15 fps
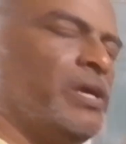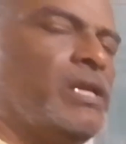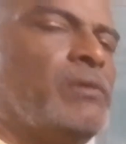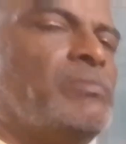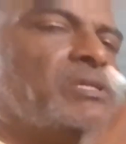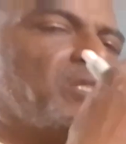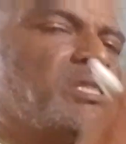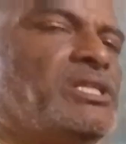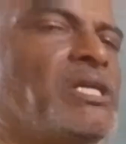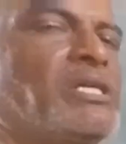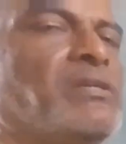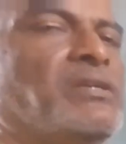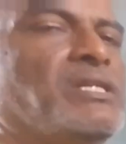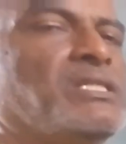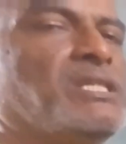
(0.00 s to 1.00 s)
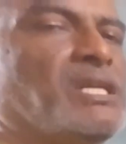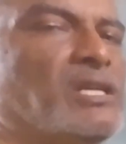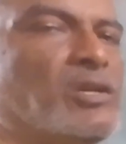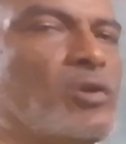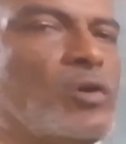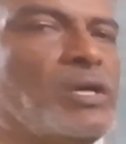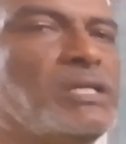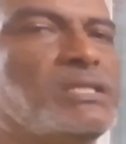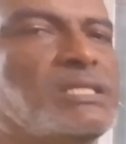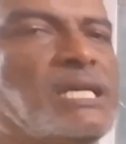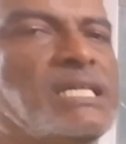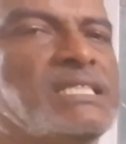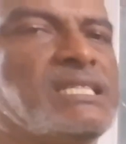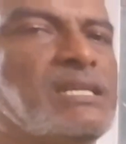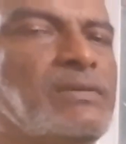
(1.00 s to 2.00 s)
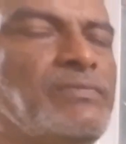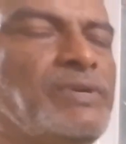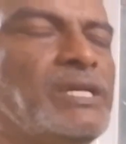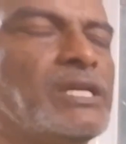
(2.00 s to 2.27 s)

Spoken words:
very much decrease in noise as